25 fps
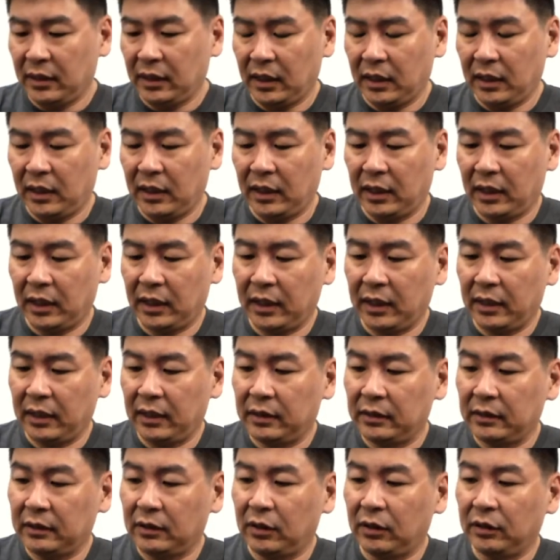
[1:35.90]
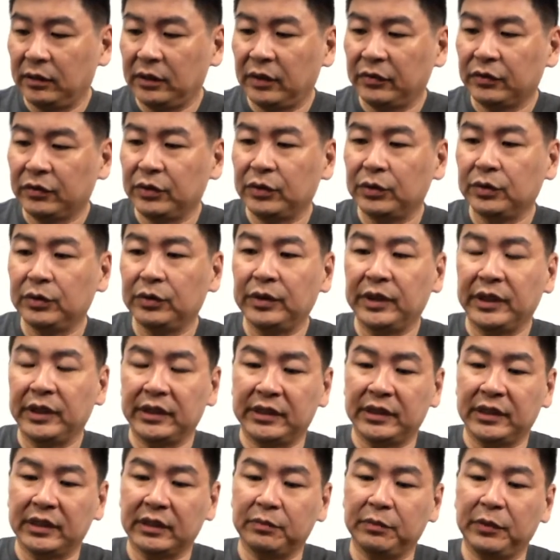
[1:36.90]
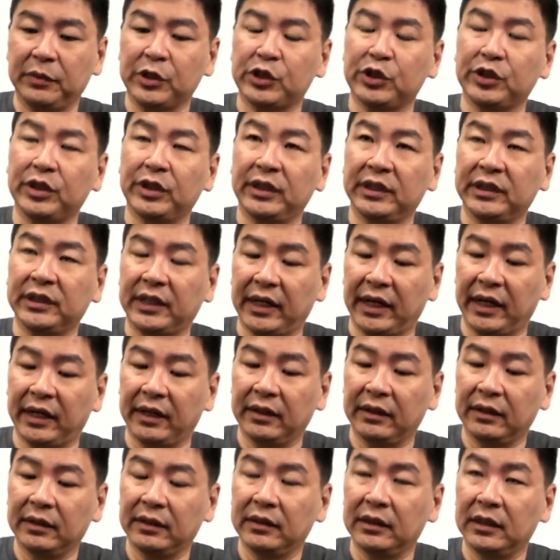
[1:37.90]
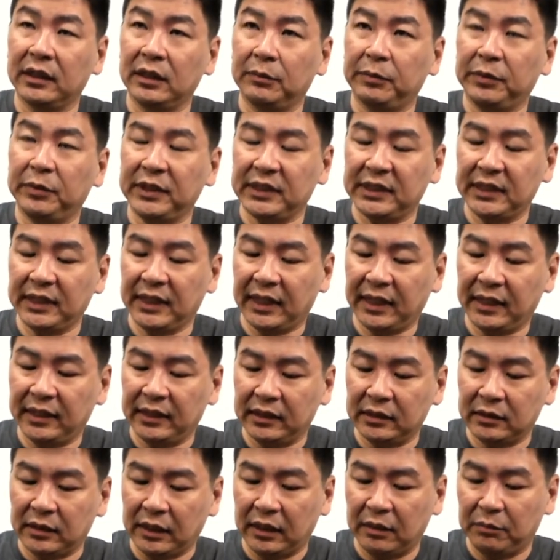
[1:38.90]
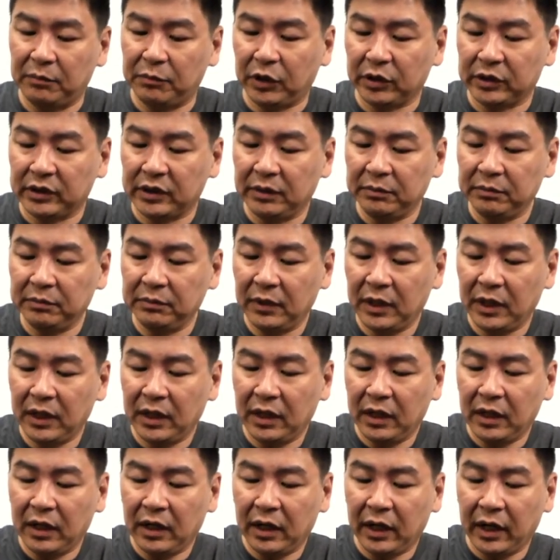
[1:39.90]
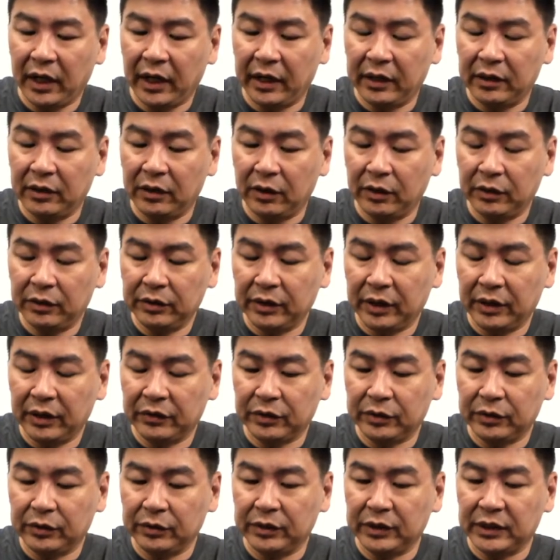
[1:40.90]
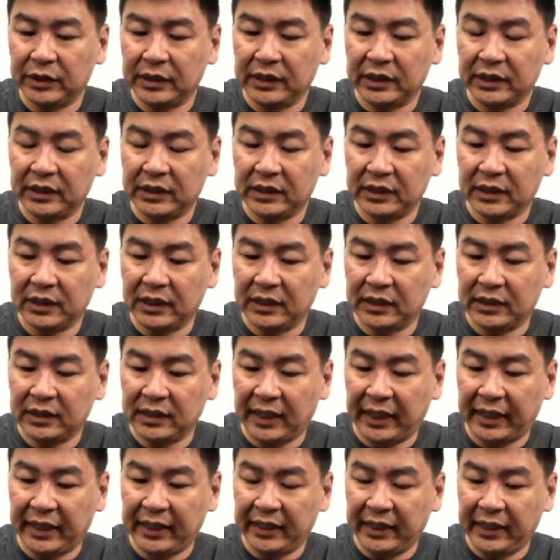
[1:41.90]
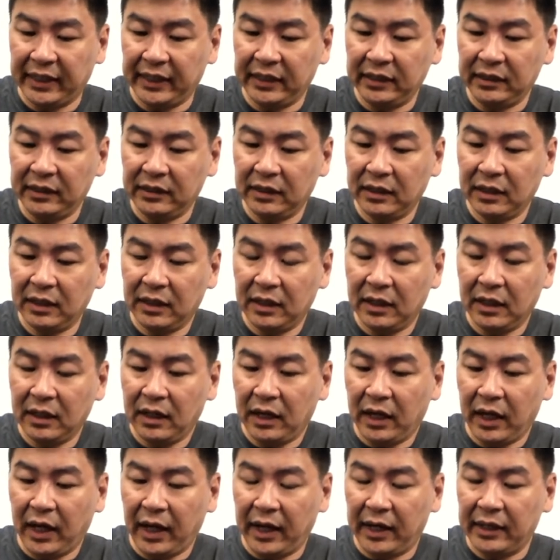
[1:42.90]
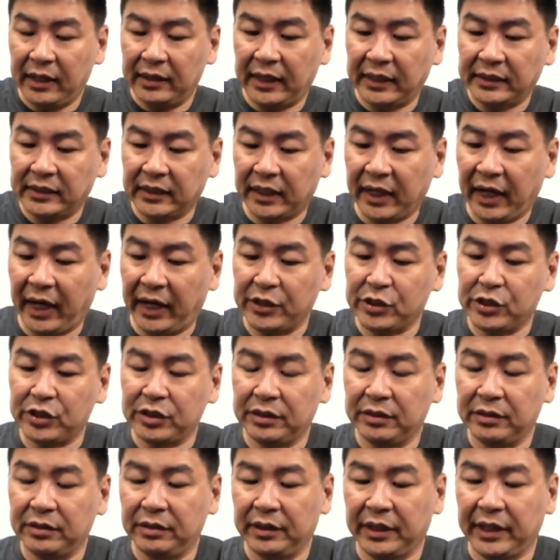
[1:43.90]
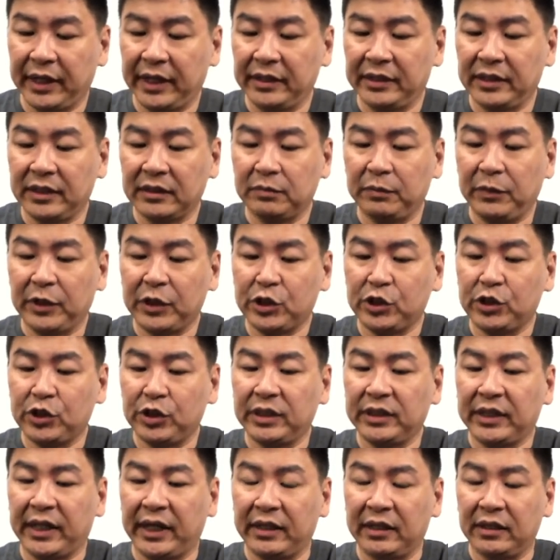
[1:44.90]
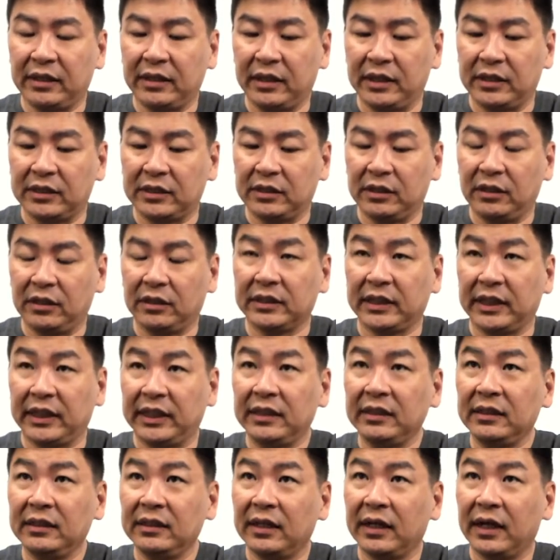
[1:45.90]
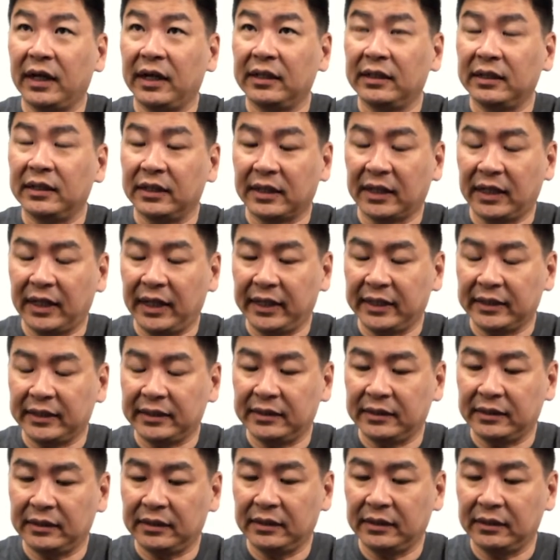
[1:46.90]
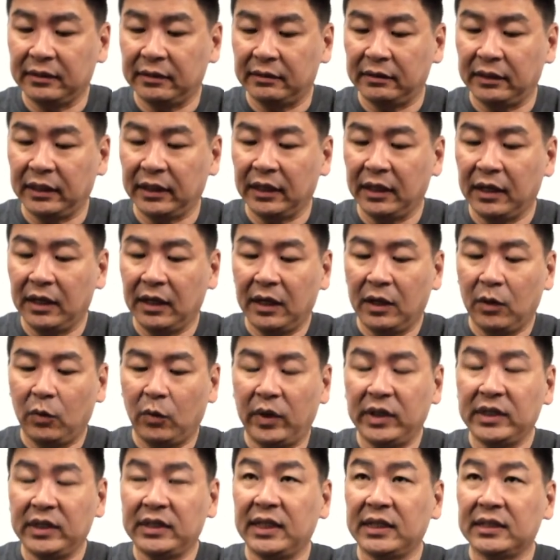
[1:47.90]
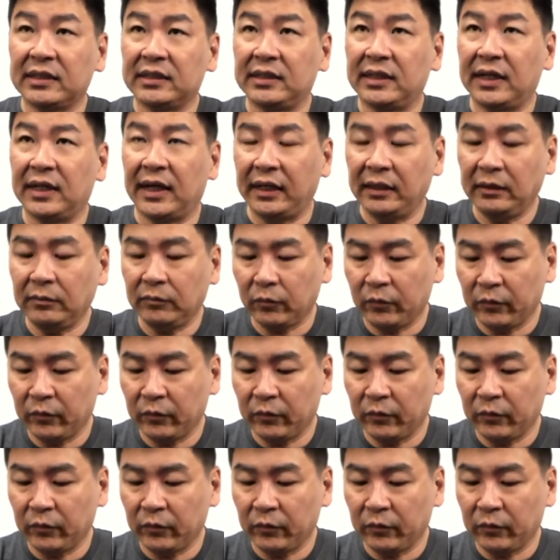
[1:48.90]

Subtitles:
and all you have to do is just make sure that the PCI is at the bottom, and all you have to do is just slide it in, and there's a catch. Okay, just make sure that it slots in and it clicks. Alright, once that's done,